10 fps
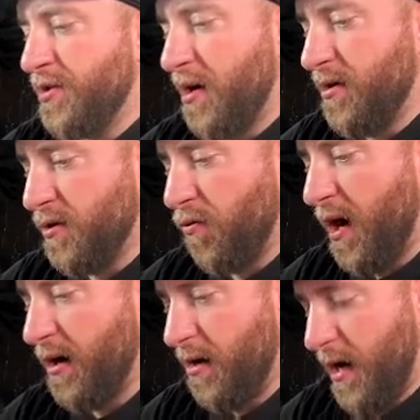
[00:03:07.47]
Jairus
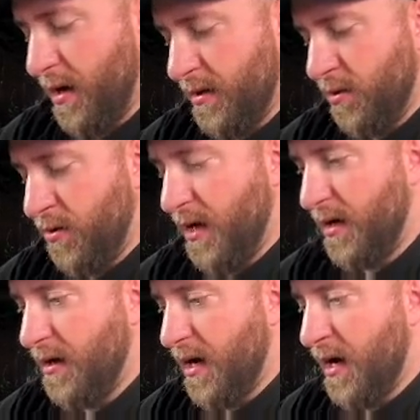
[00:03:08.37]
Walker out of
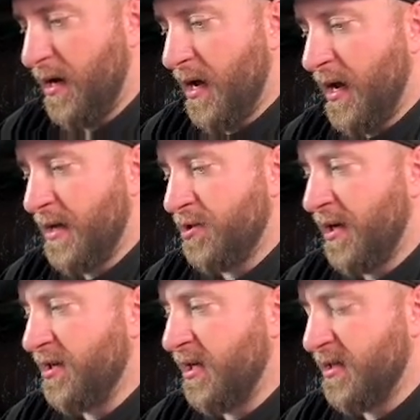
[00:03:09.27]
299. And
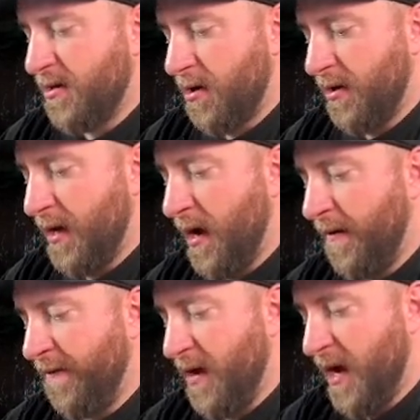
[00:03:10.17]
J.J. Starling
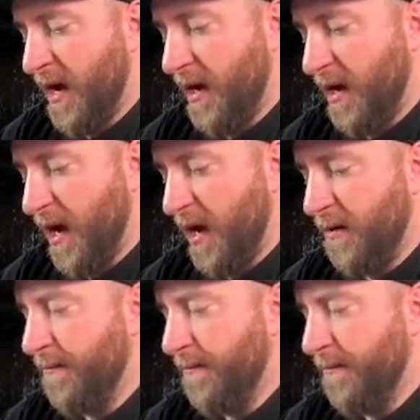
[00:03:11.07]
out of 99.